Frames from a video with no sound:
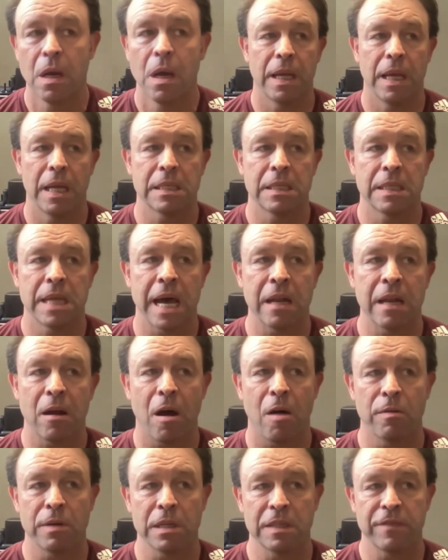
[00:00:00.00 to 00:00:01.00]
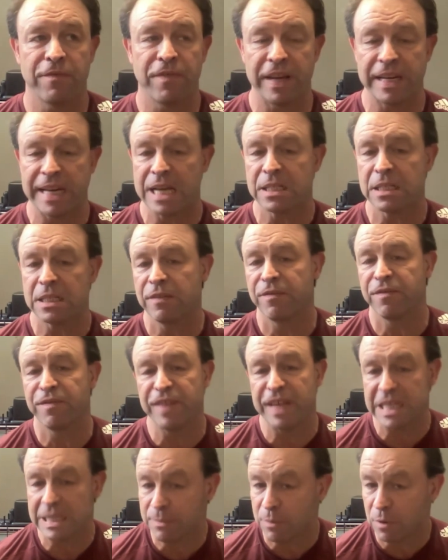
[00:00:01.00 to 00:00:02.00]
It's not always financially
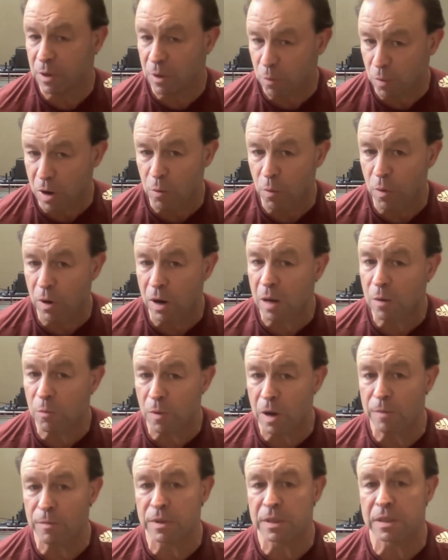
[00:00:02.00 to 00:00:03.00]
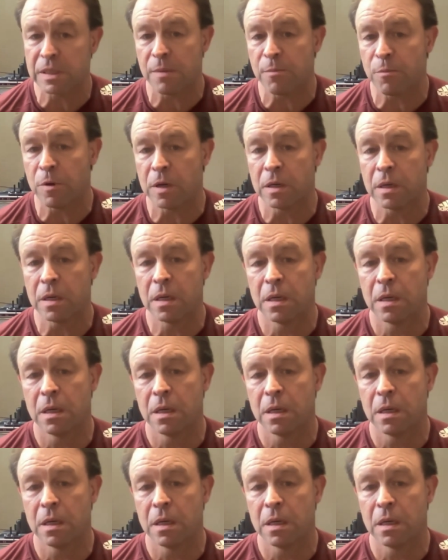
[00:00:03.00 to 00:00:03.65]
feasible to work one-on-one with someone.